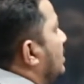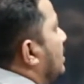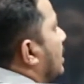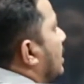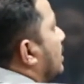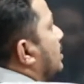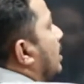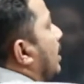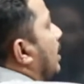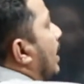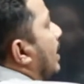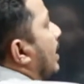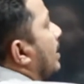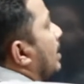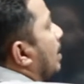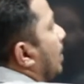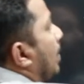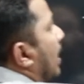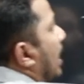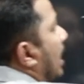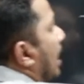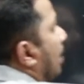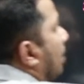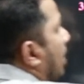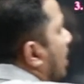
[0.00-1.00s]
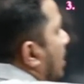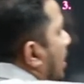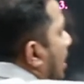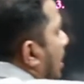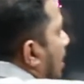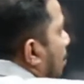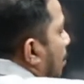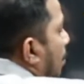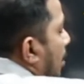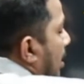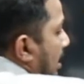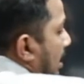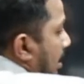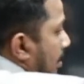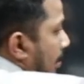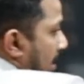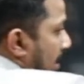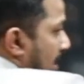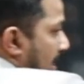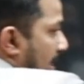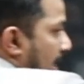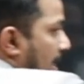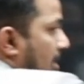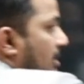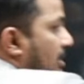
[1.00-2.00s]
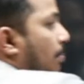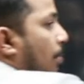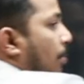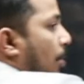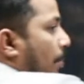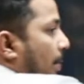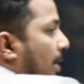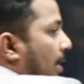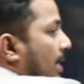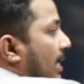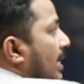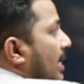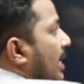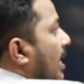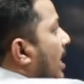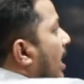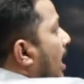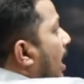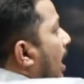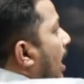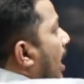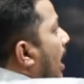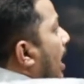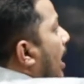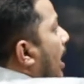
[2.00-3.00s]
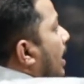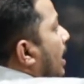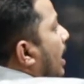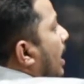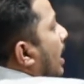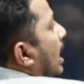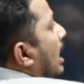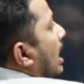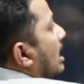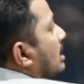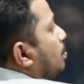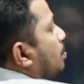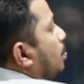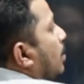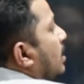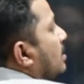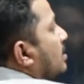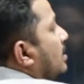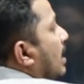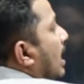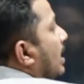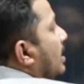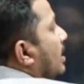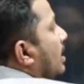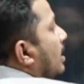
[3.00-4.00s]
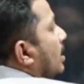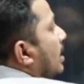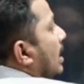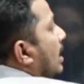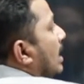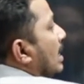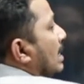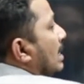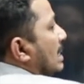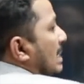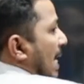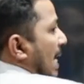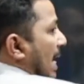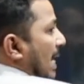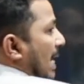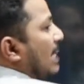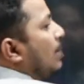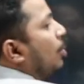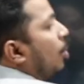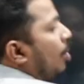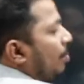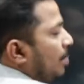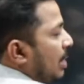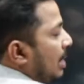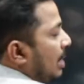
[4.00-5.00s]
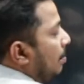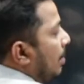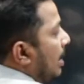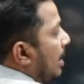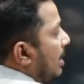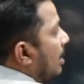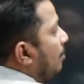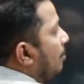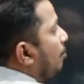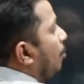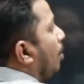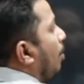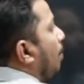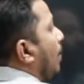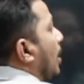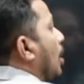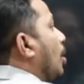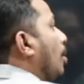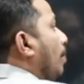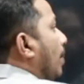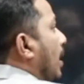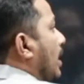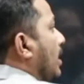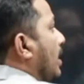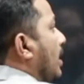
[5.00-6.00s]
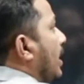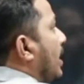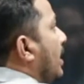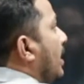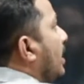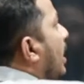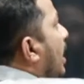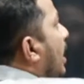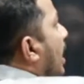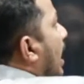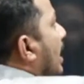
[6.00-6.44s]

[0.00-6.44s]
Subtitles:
Just learn the paramagnetic materials property and express that in high dominant manner for ferromagnetic,